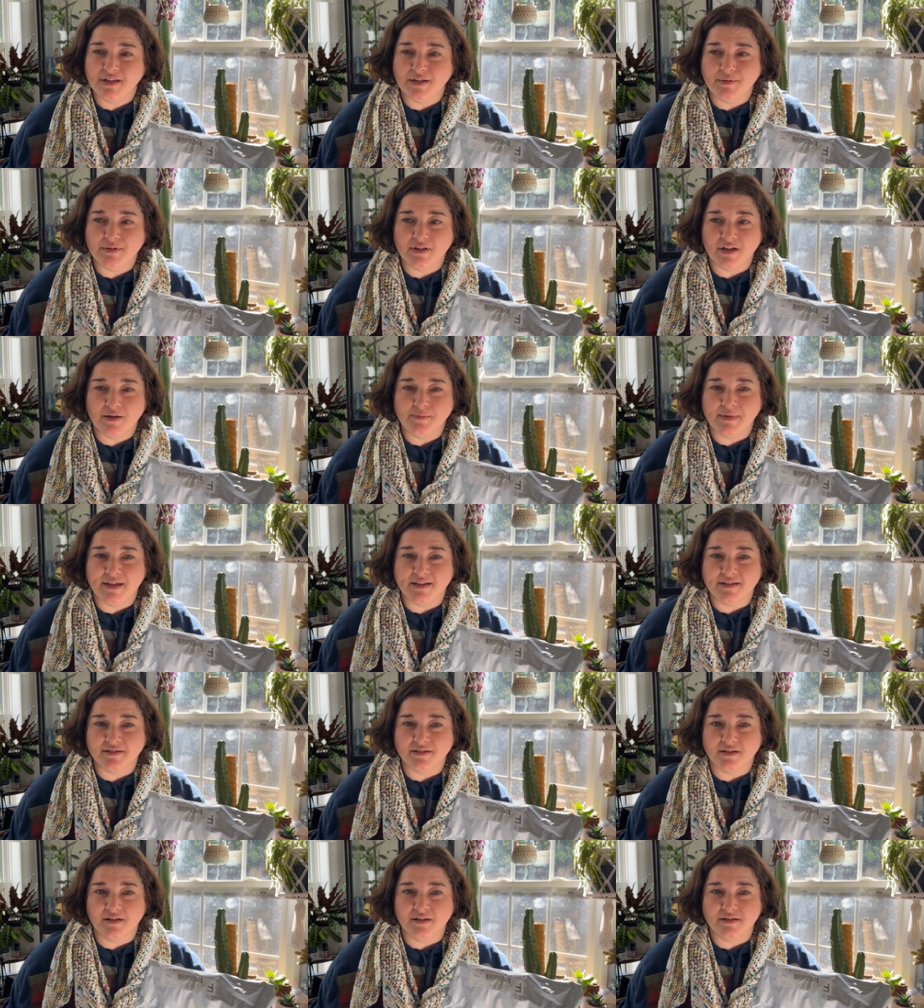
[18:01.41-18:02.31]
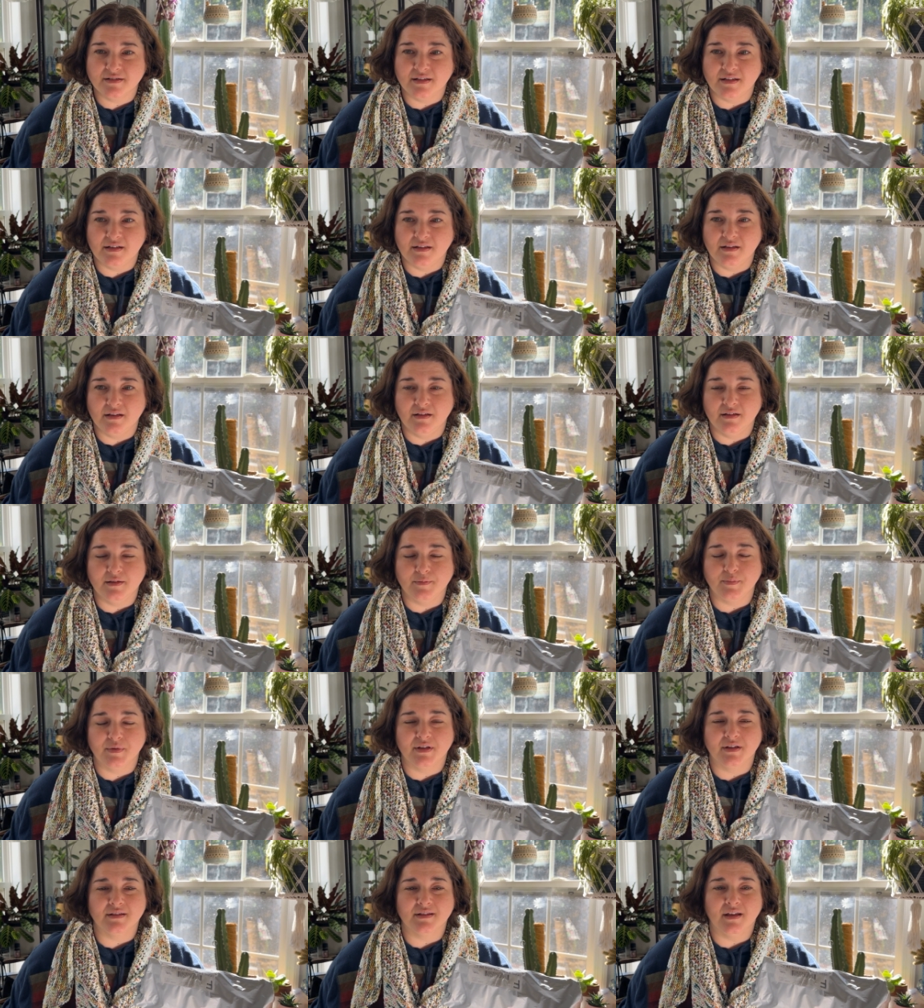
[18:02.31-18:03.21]
would not make socks out of this
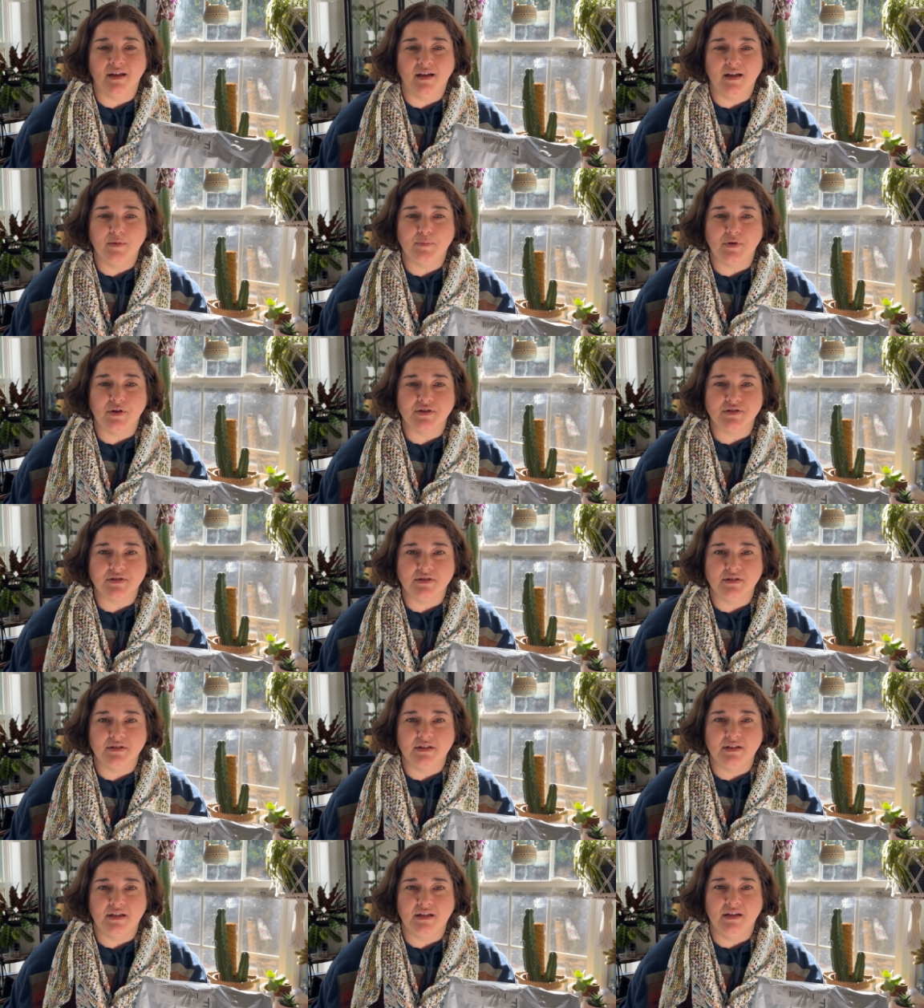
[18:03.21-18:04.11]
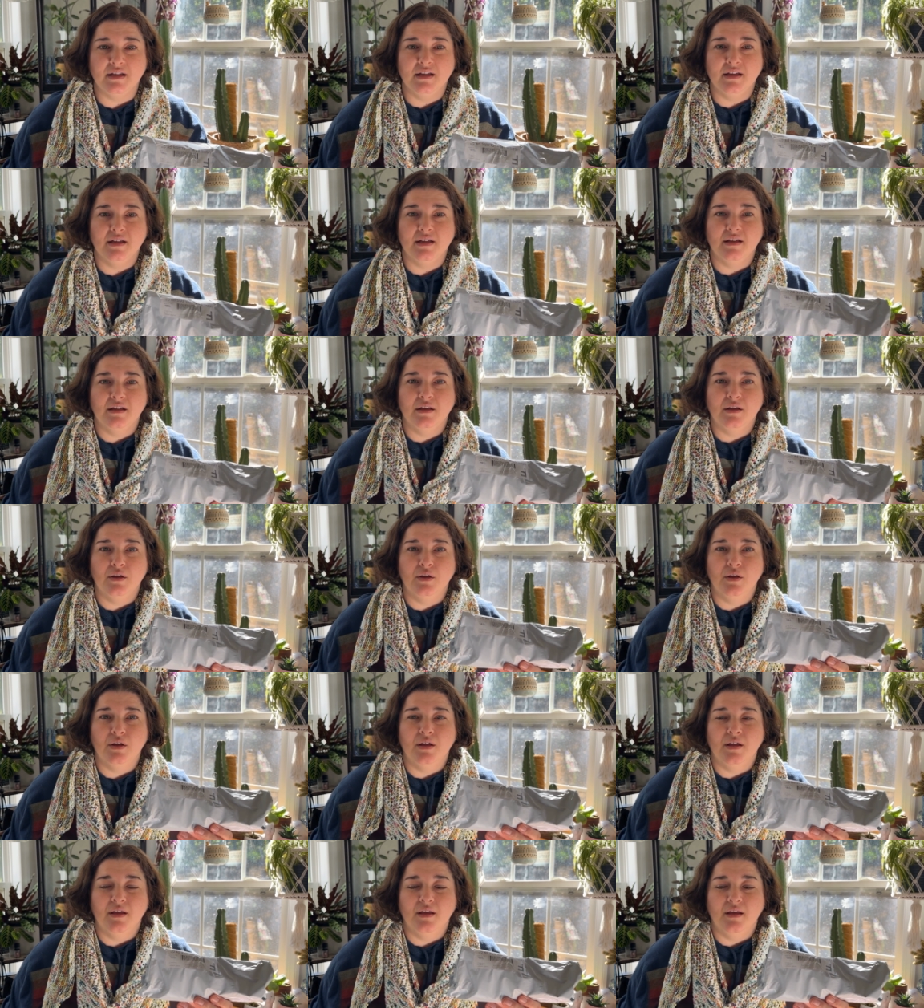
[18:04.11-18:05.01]
because I personally
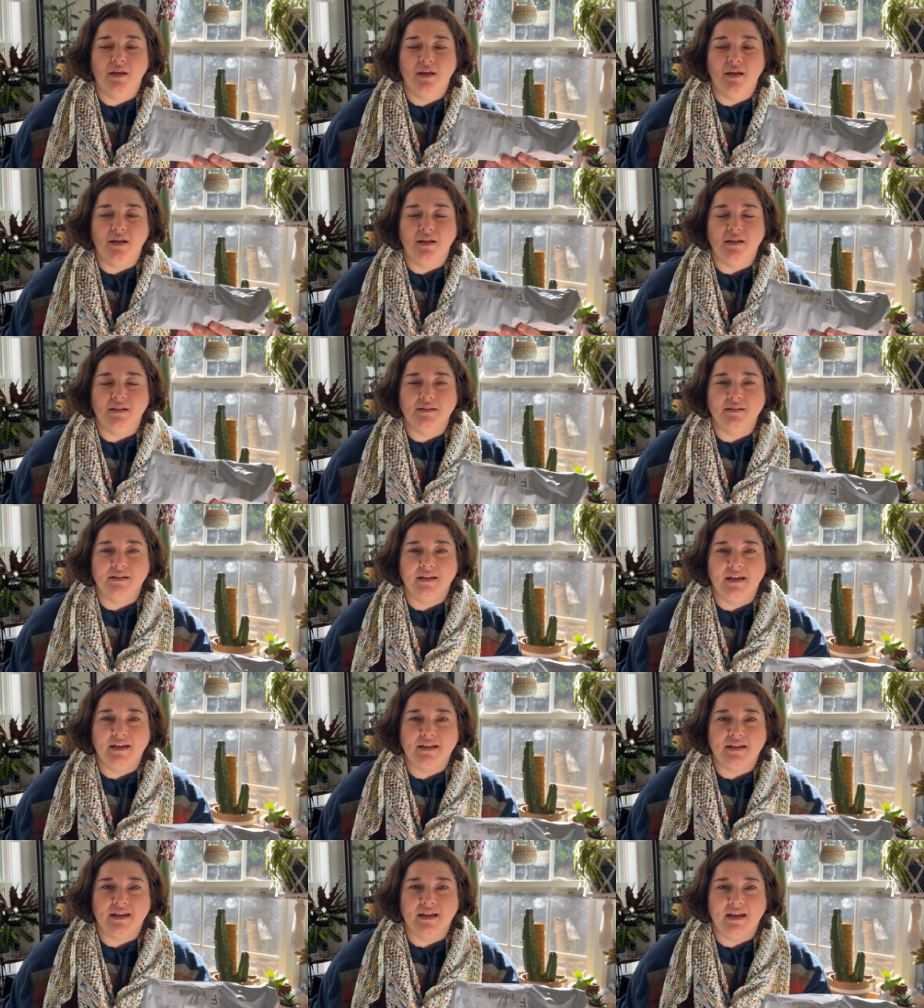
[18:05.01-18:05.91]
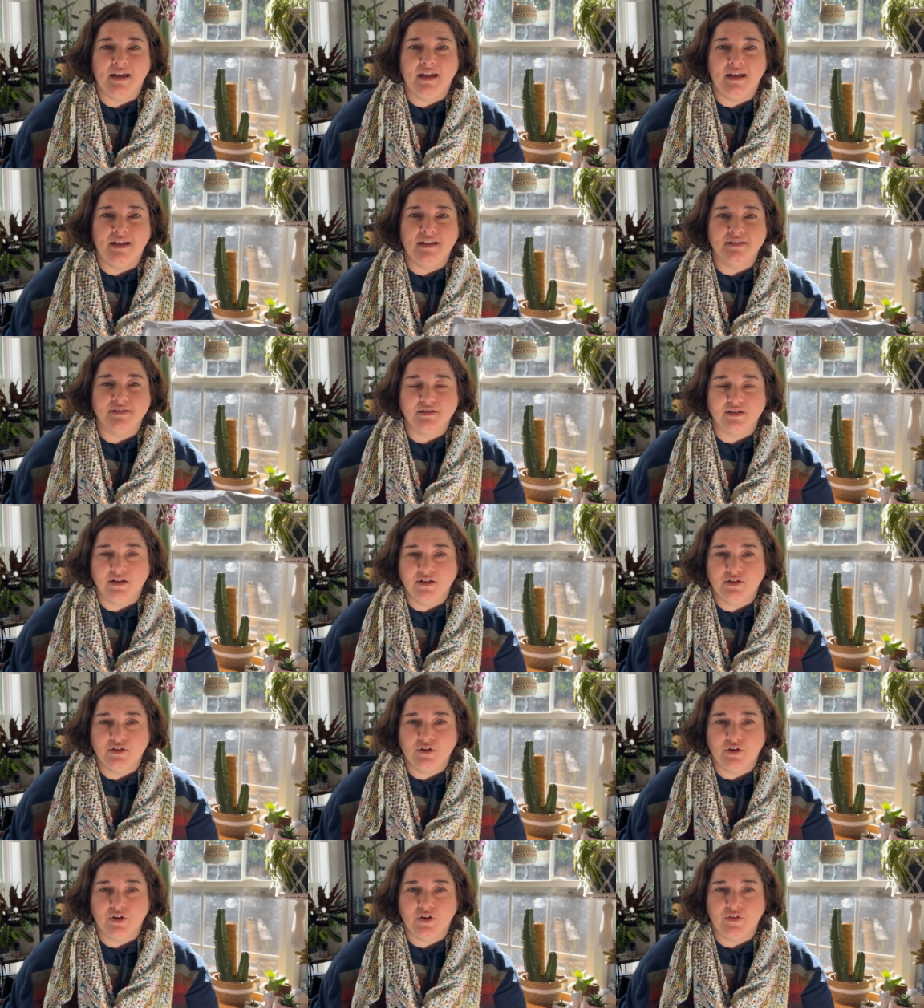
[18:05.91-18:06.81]
like a
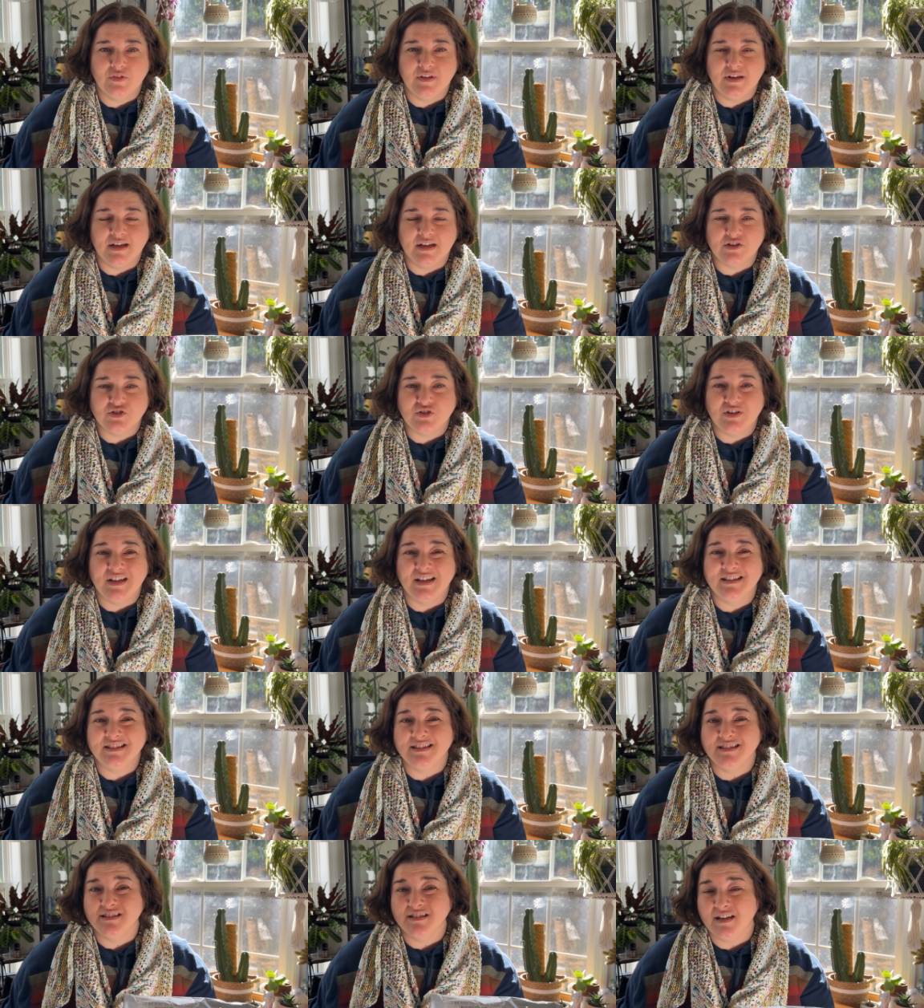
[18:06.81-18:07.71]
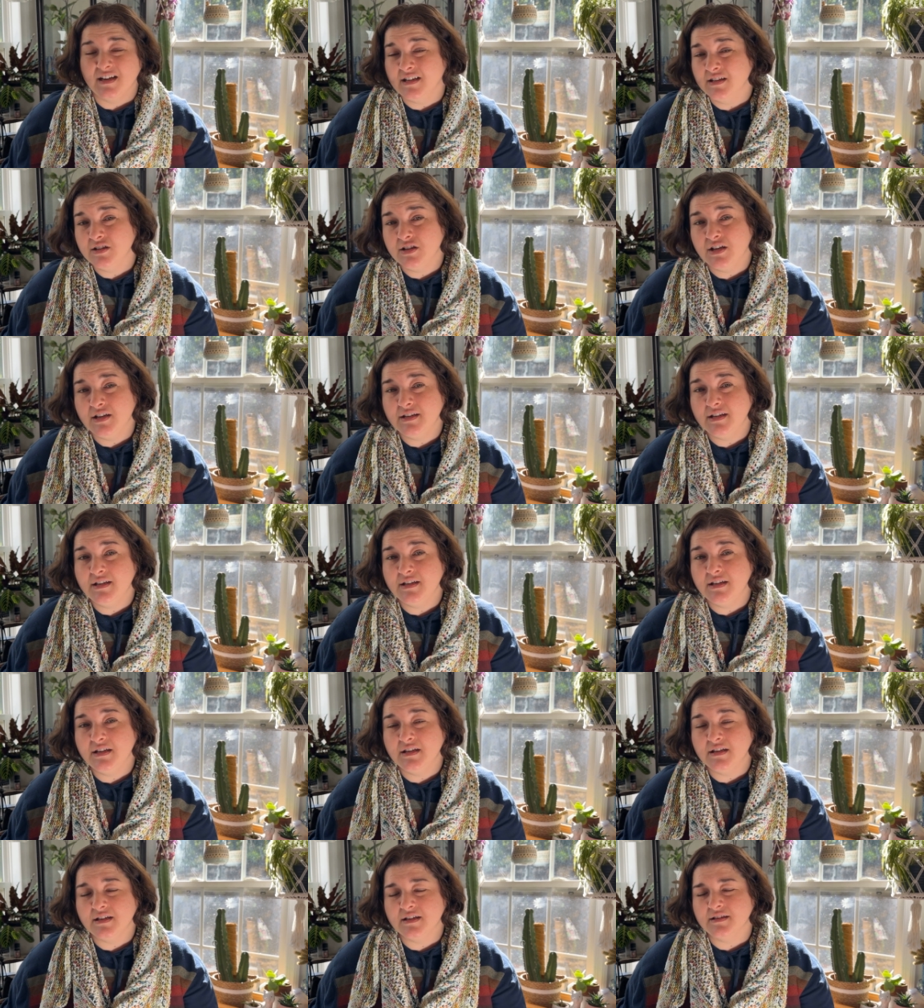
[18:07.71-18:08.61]
sock yarn that actually has nylon in
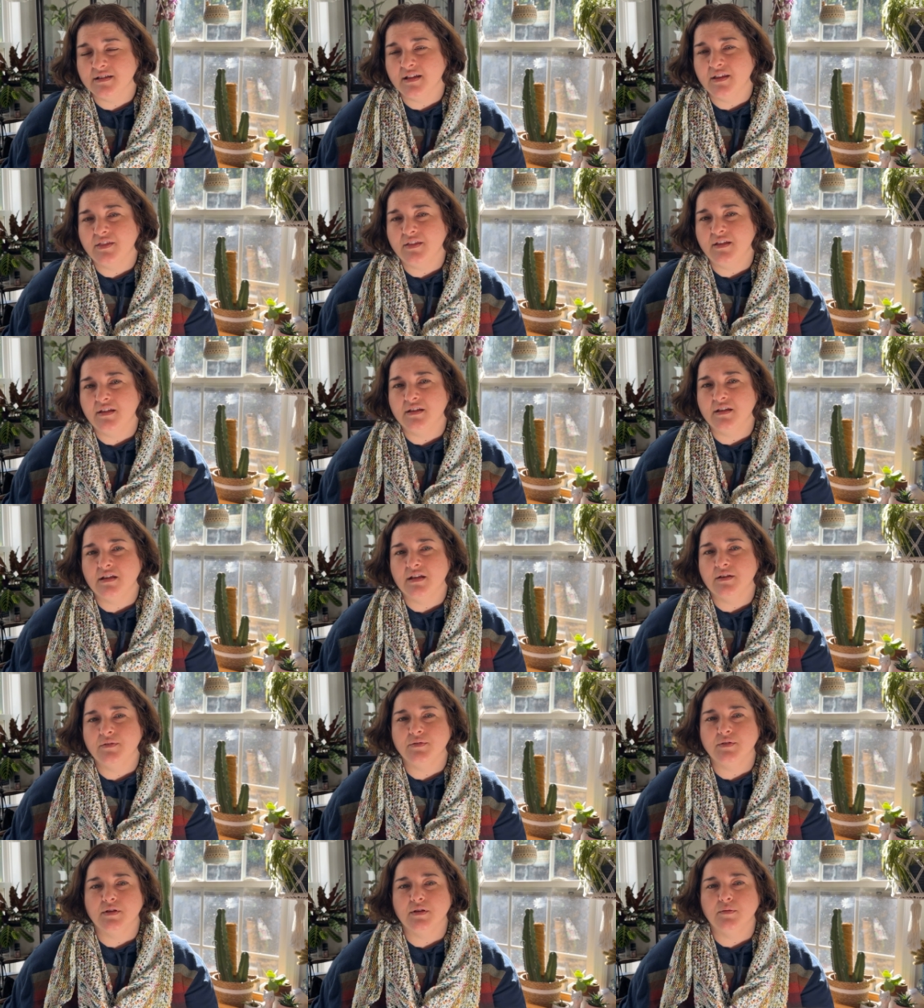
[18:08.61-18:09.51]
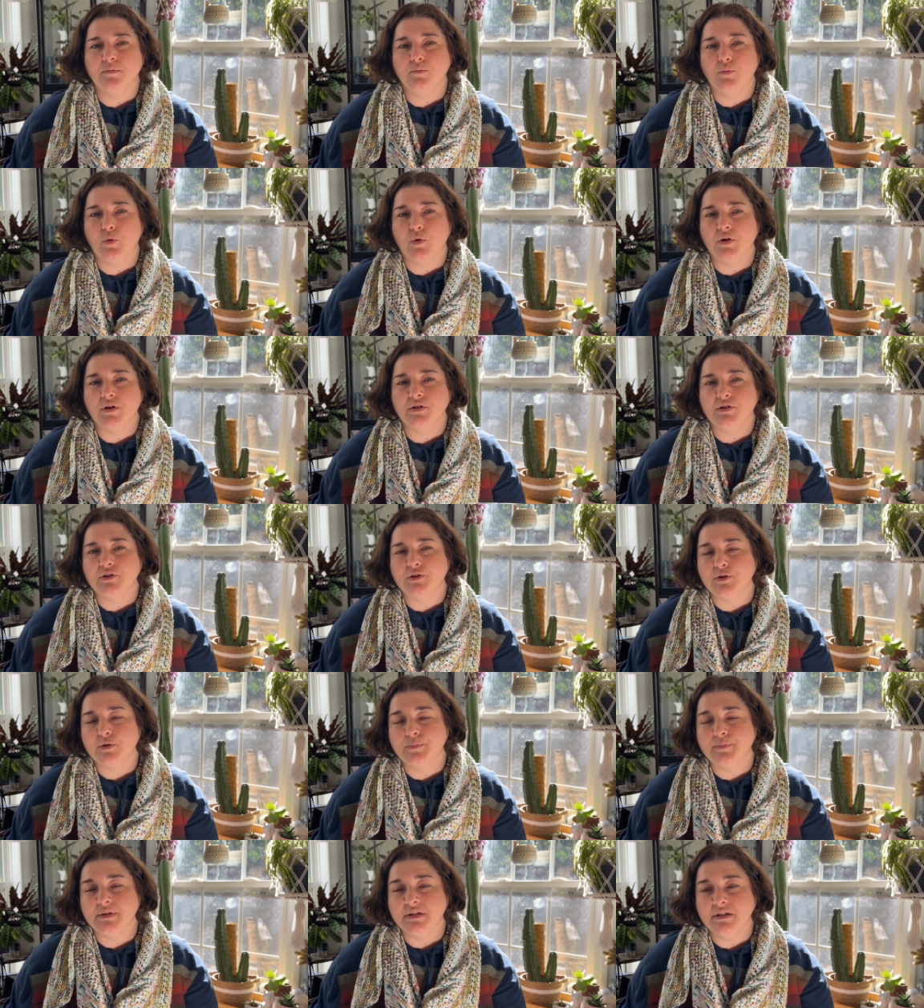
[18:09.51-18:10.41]
it because I think it gives it more
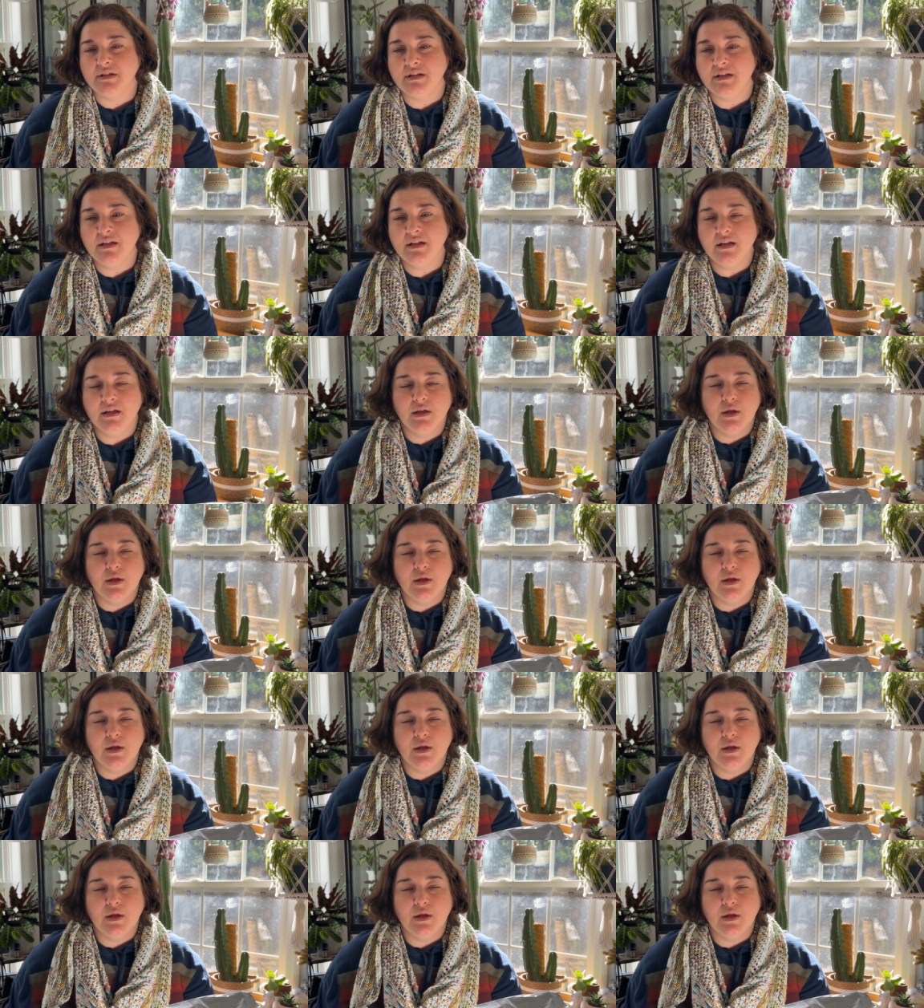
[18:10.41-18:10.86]
durability.